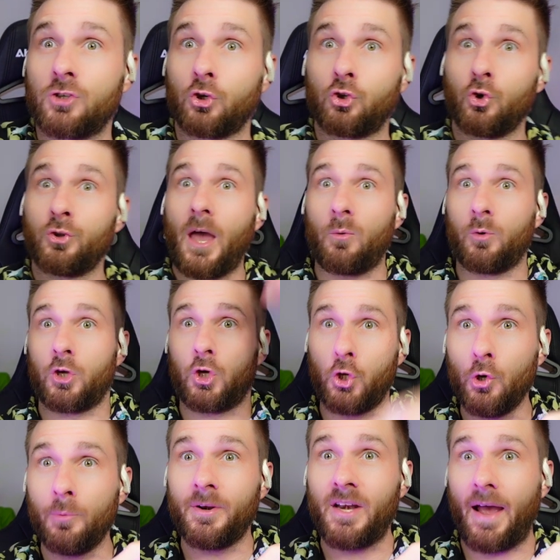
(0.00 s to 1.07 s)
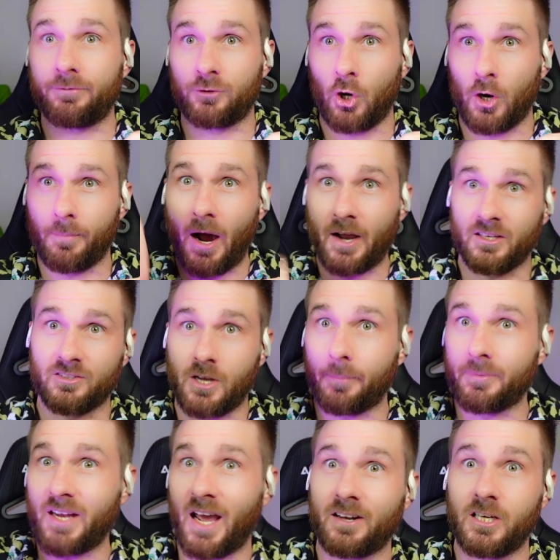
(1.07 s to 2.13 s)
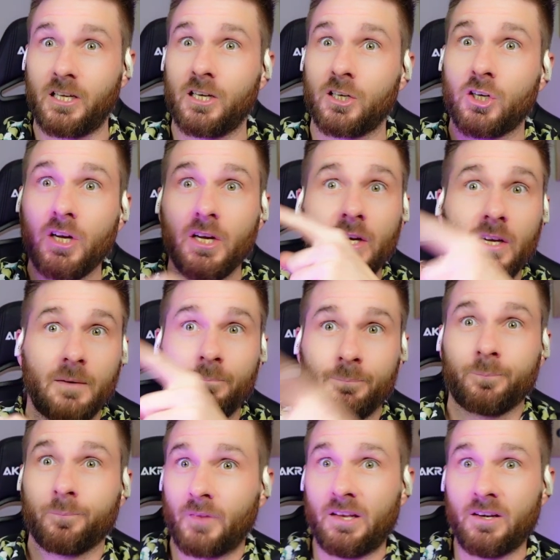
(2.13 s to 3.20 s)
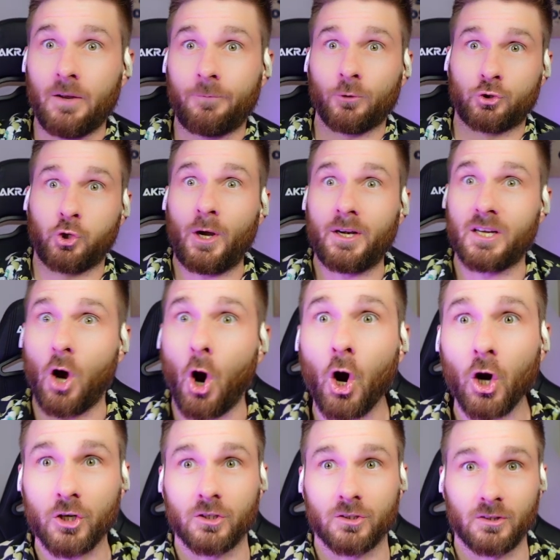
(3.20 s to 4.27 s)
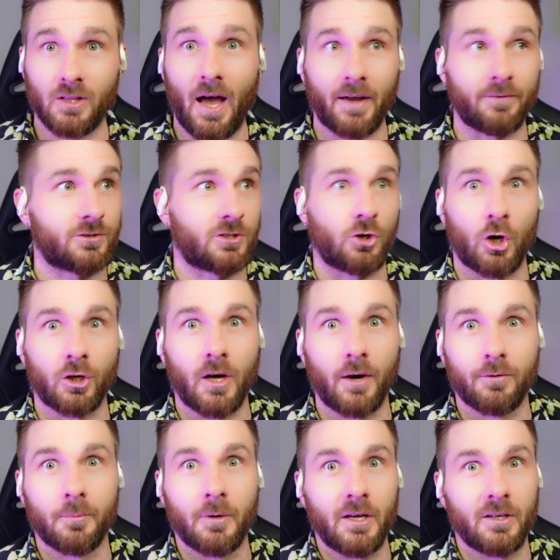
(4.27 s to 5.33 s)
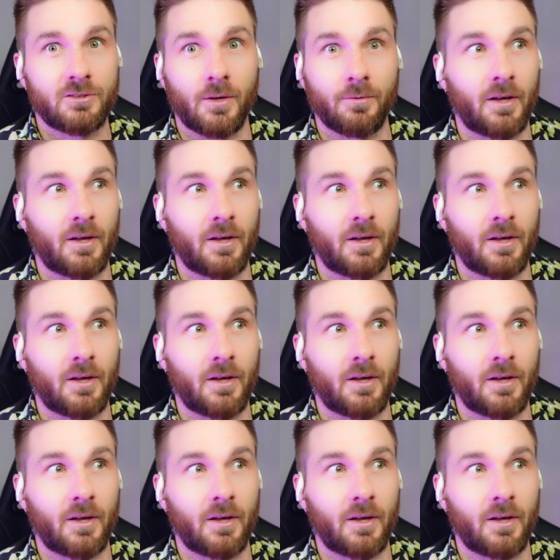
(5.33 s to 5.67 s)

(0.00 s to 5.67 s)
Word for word: are doing that with human avatar bodies coming down here and infiltrating our lives and our government and stuff